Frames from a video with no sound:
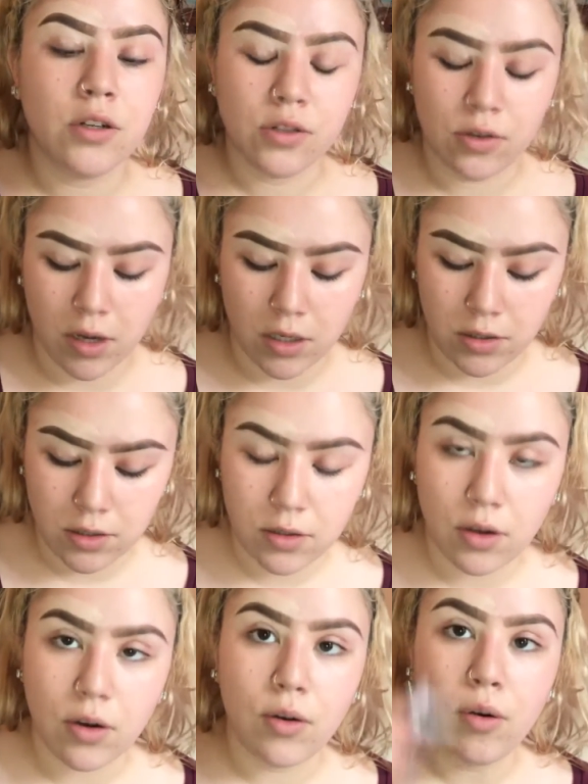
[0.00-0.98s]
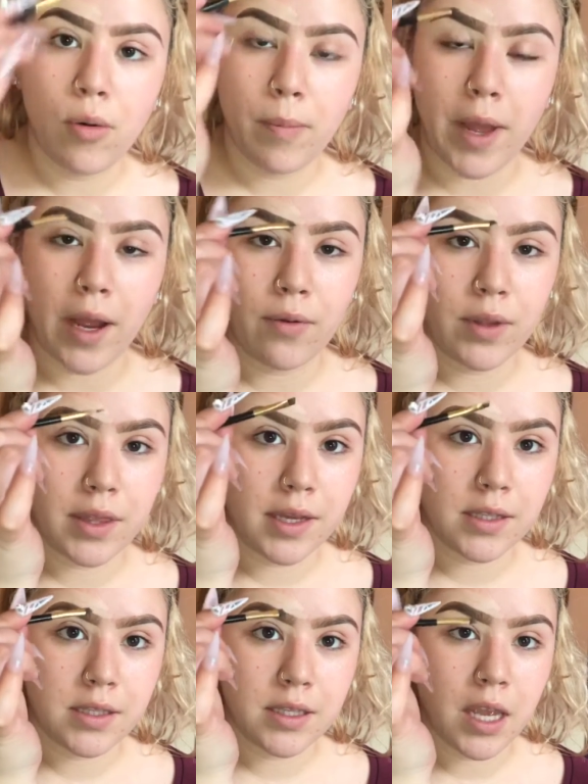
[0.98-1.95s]
so I'll just go back with
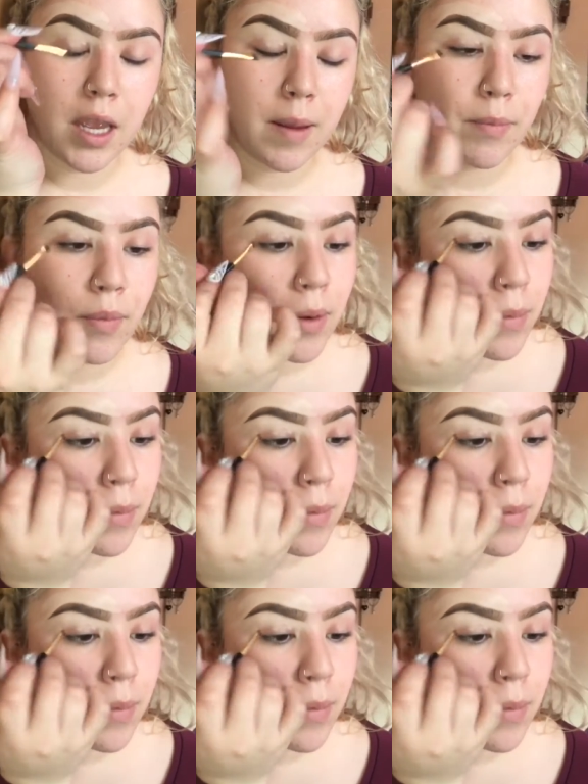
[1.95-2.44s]
that same